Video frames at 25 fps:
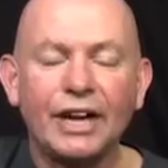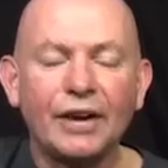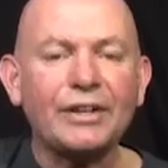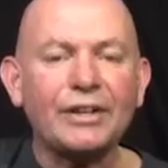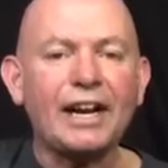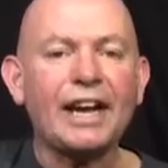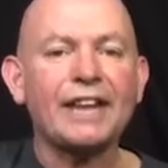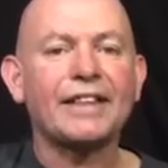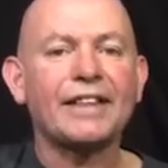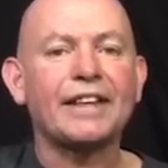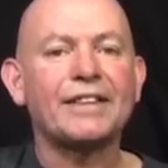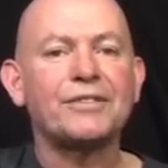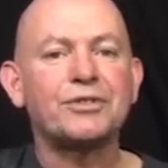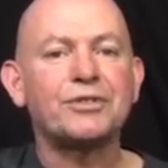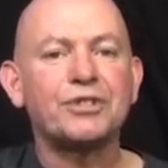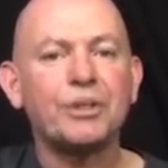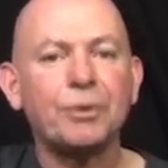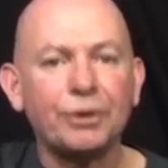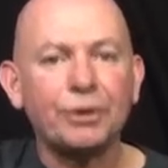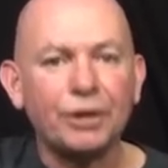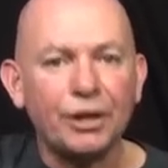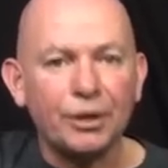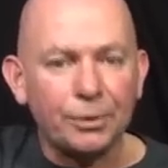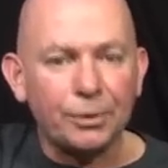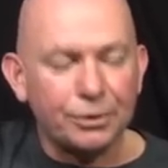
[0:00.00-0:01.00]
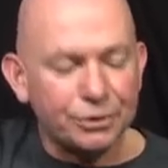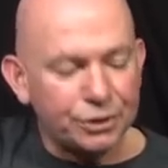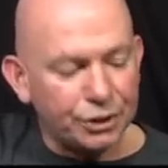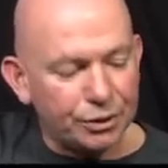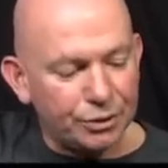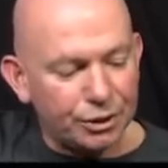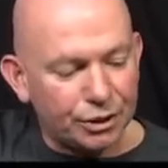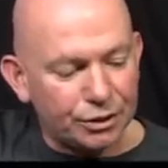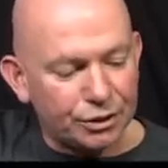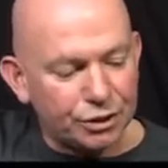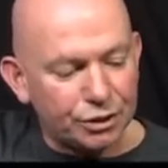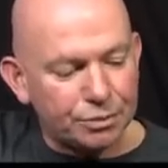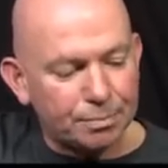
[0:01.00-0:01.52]
Okay then, so what I'll
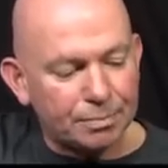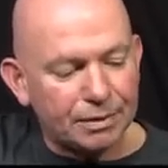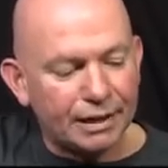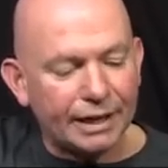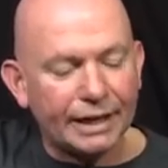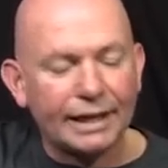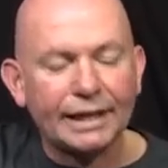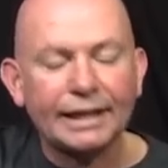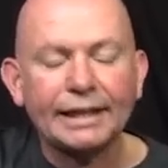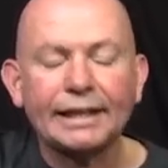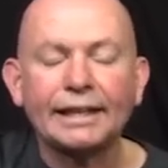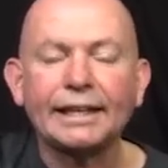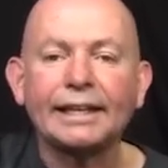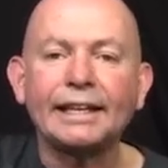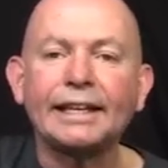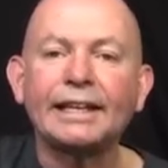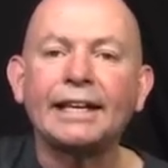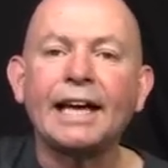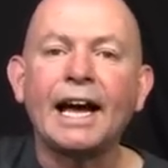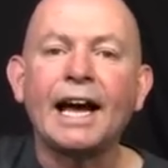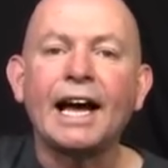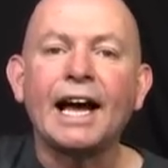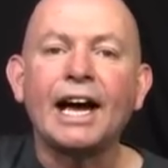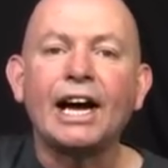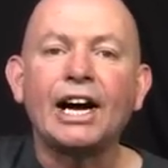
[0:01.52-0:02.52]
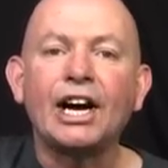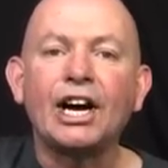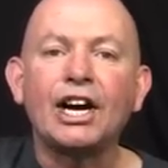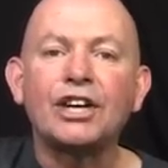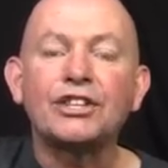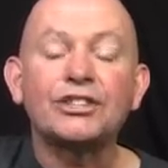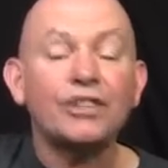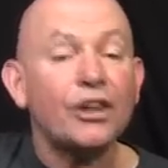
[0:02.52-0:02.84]
do, I'll just play the uh,